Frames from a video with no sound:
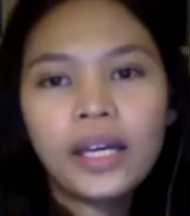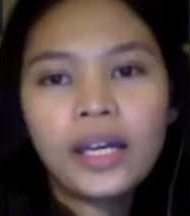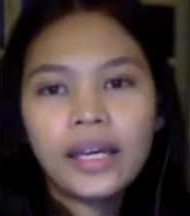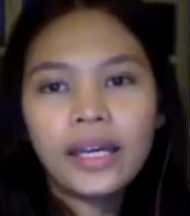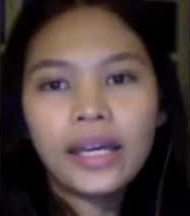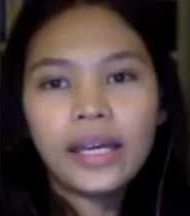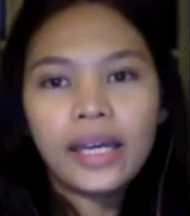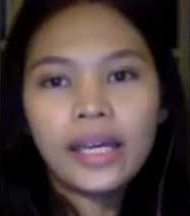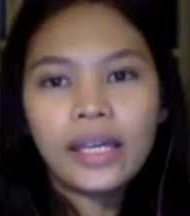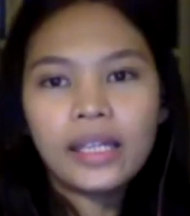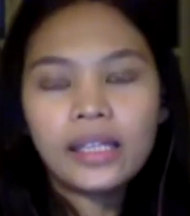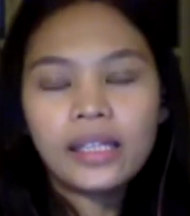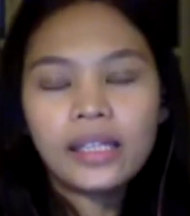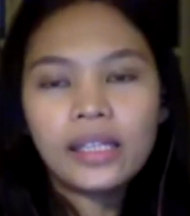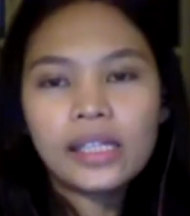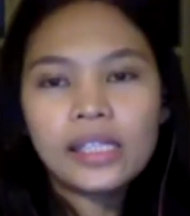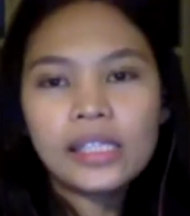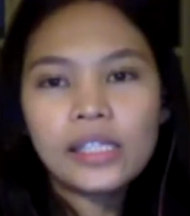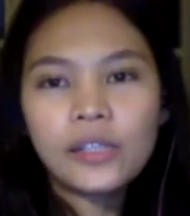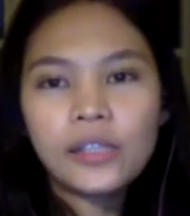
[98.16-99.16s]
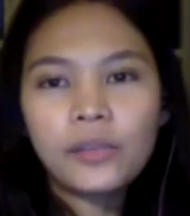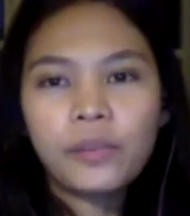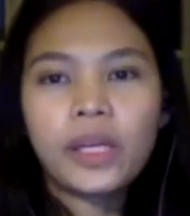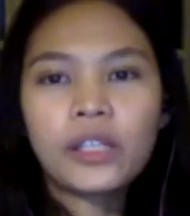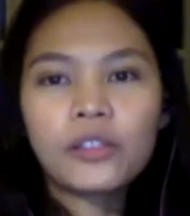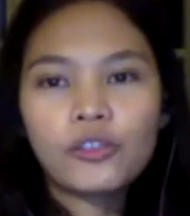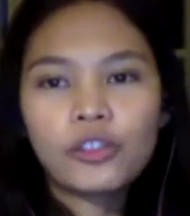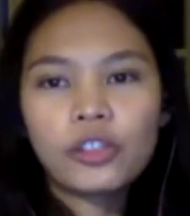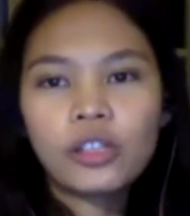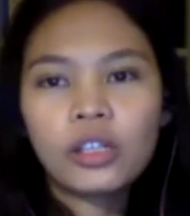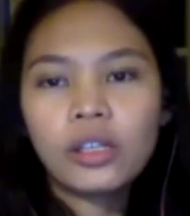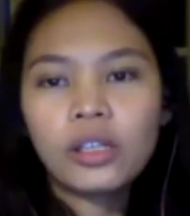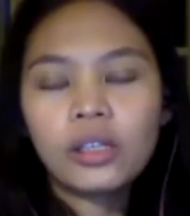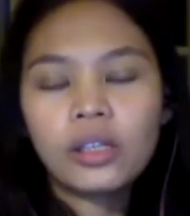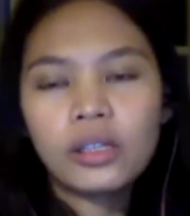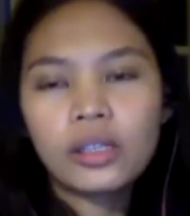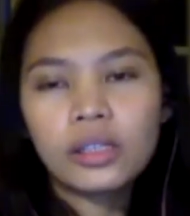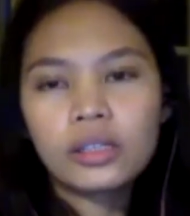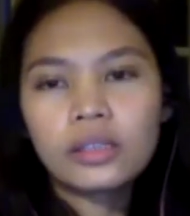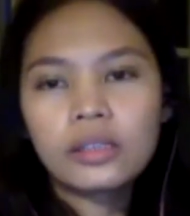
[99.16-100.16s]
And as you
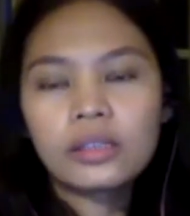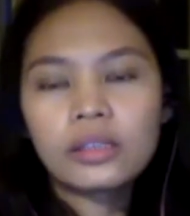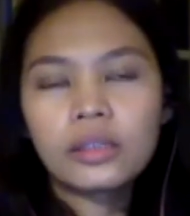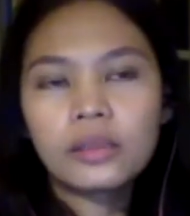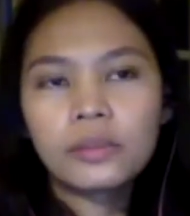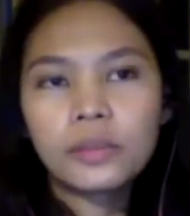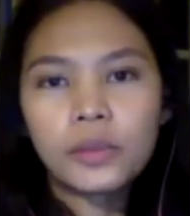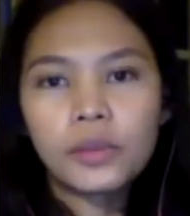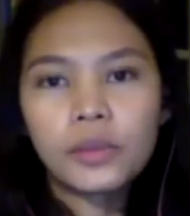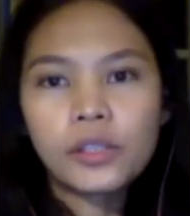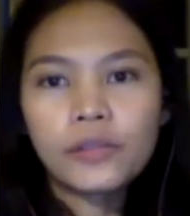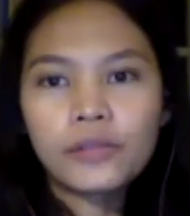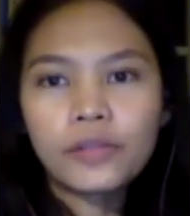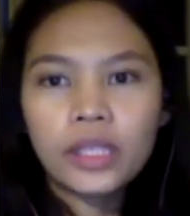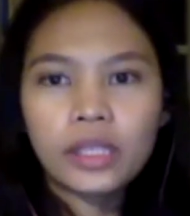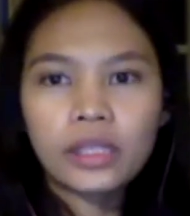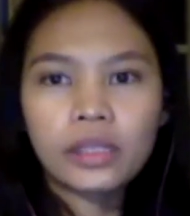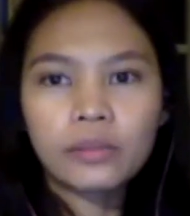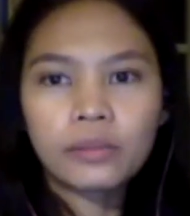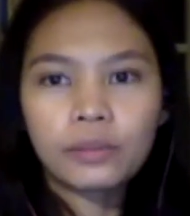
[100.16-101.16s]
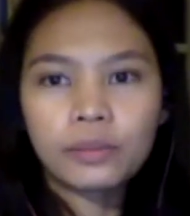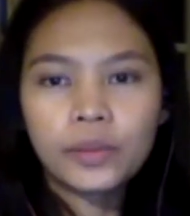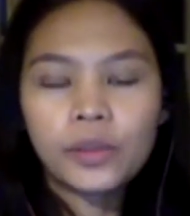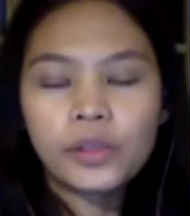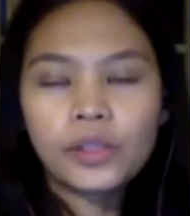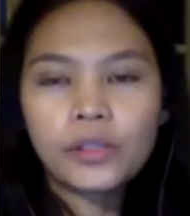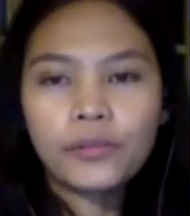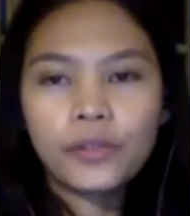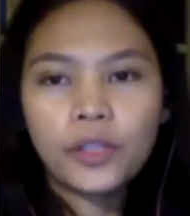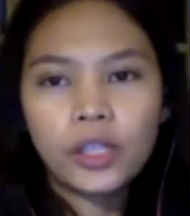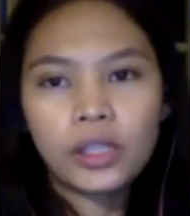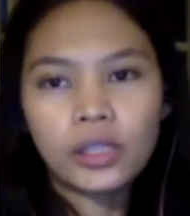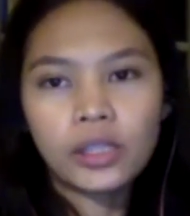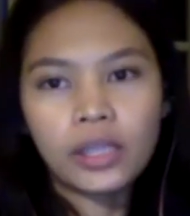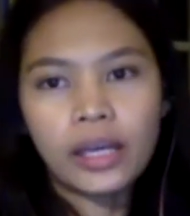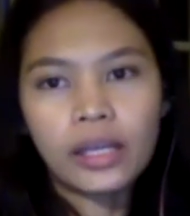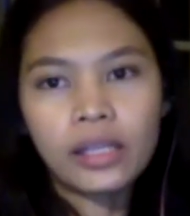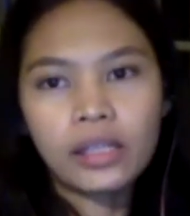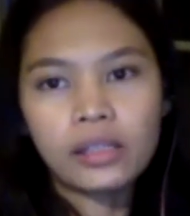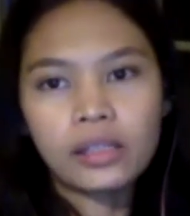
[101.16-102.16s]
mentioned that most of your
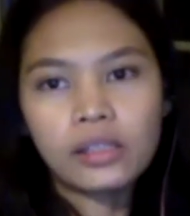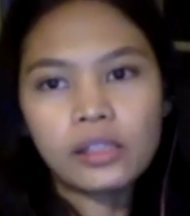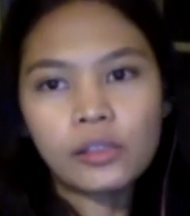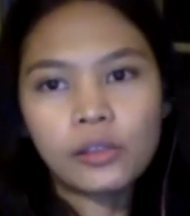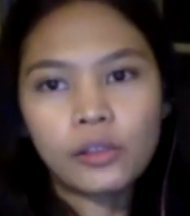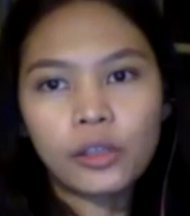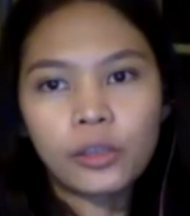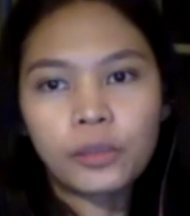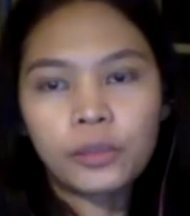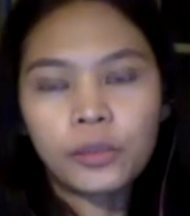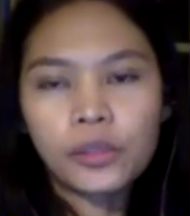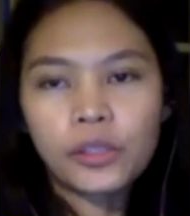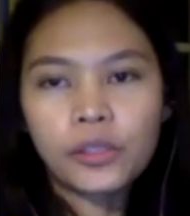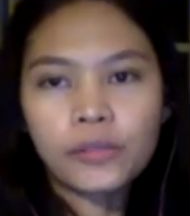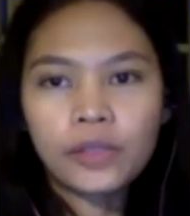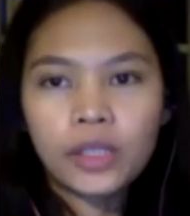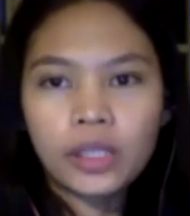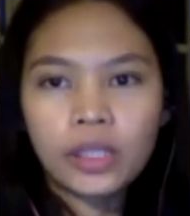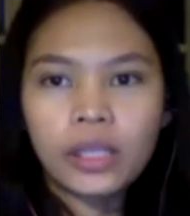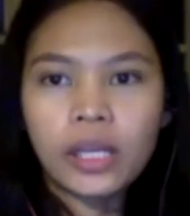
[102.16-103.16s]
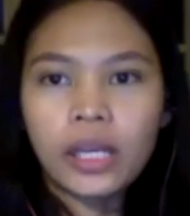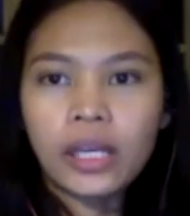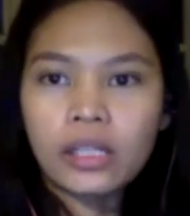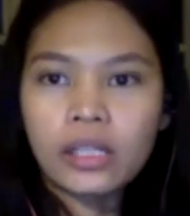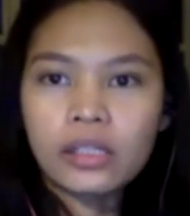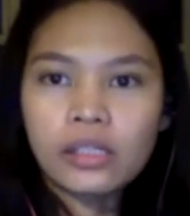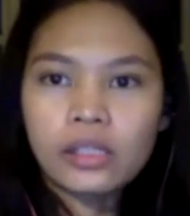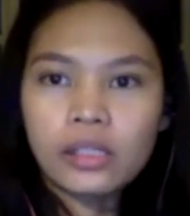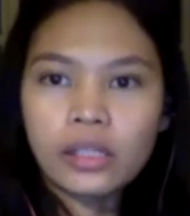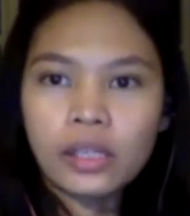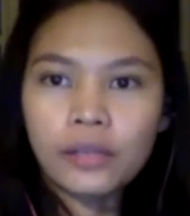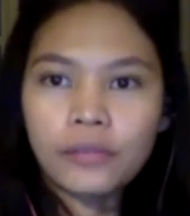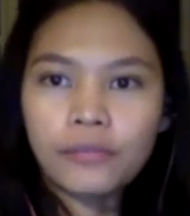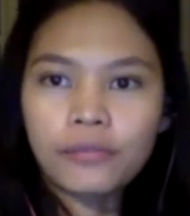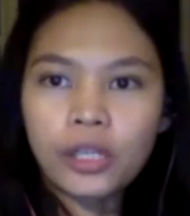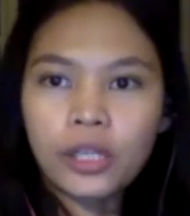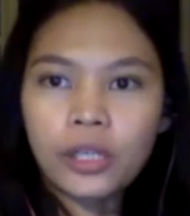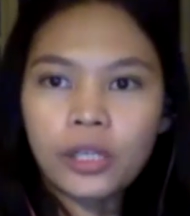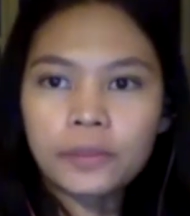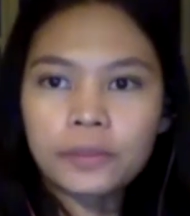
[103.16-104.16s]
clients or most of the clients are
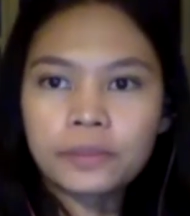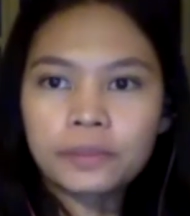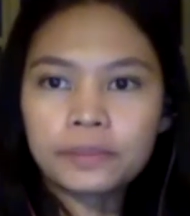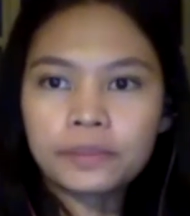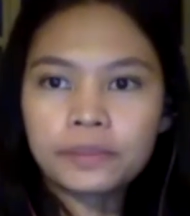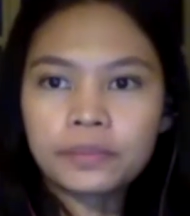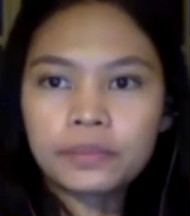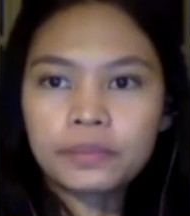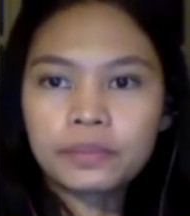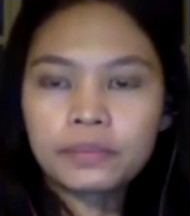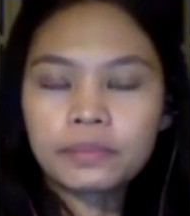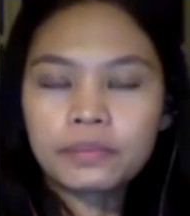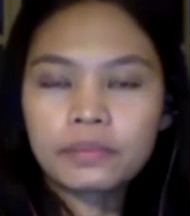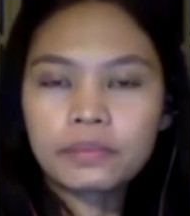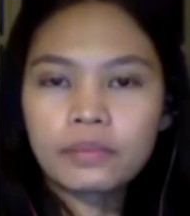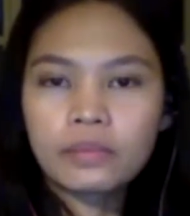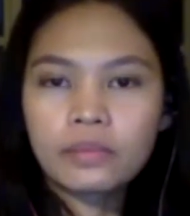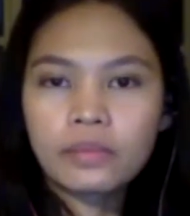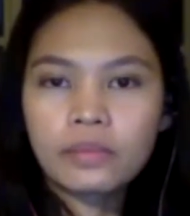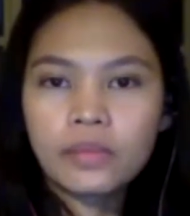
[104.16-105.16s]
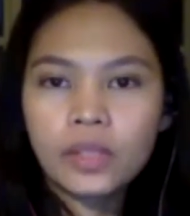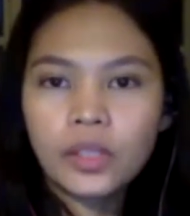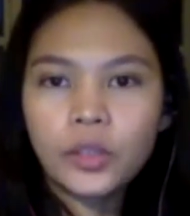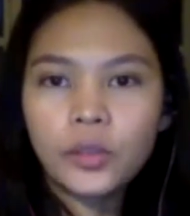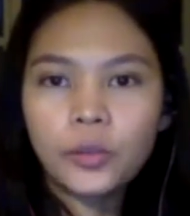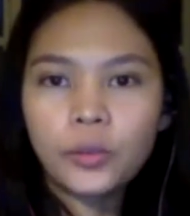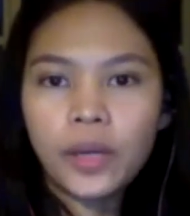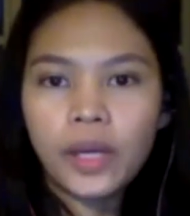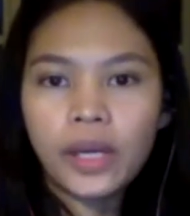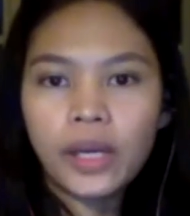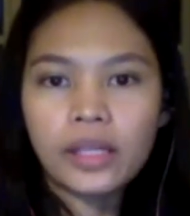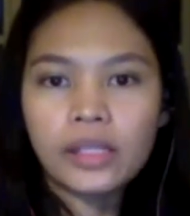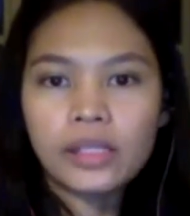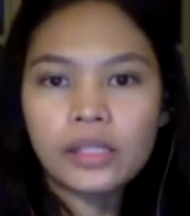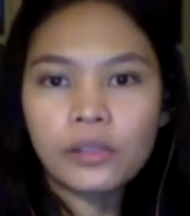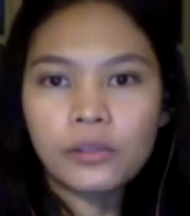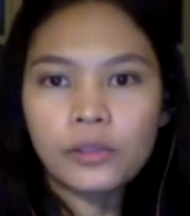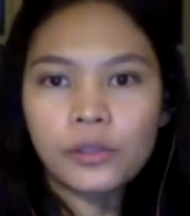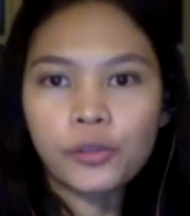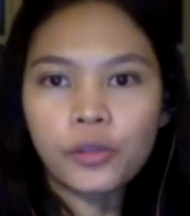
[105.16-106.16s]
from
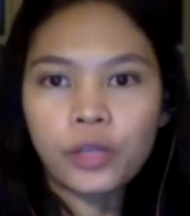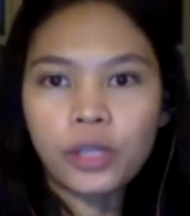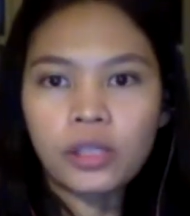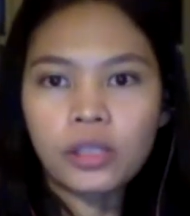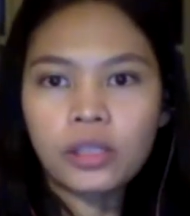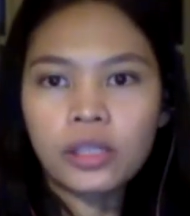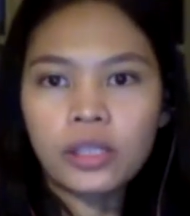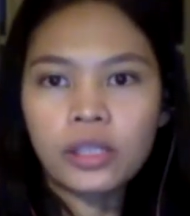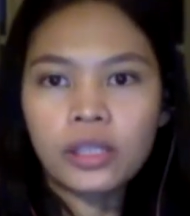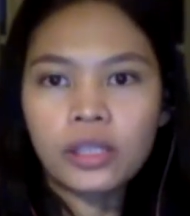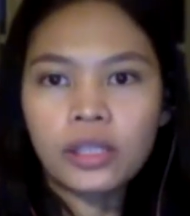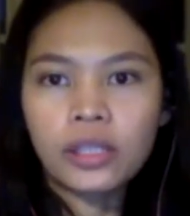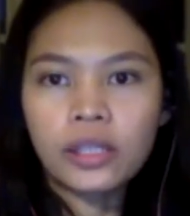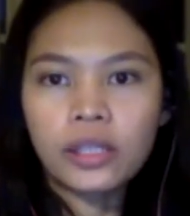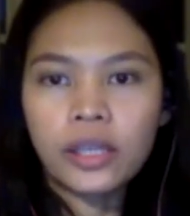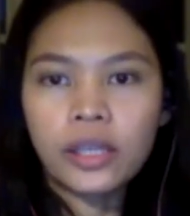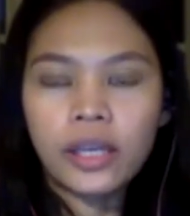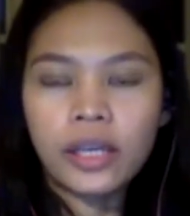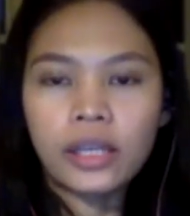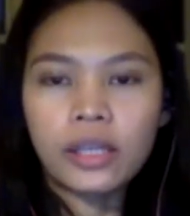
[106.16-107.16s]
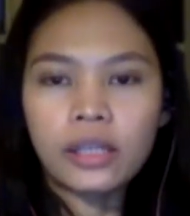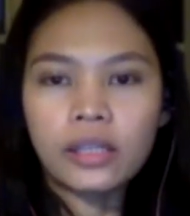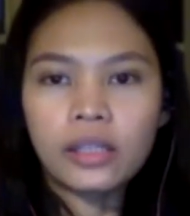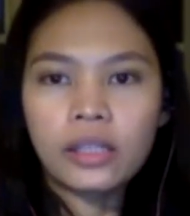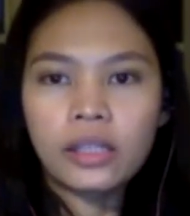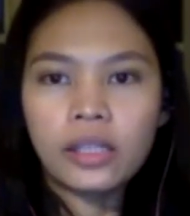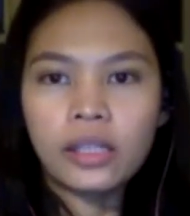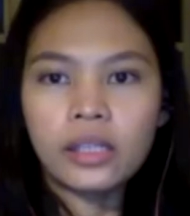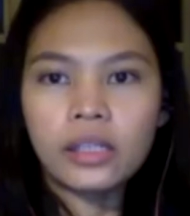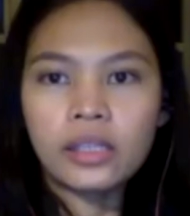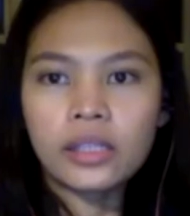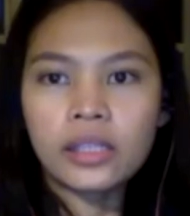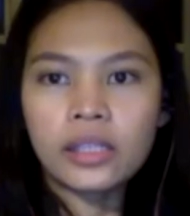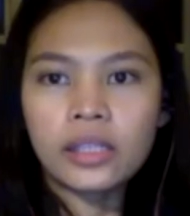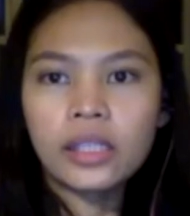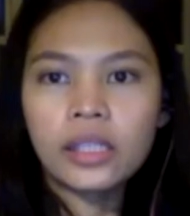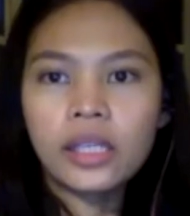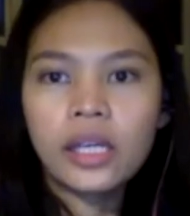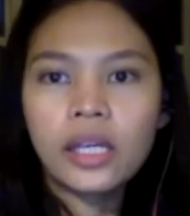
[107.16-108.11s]
US, Australia, and England.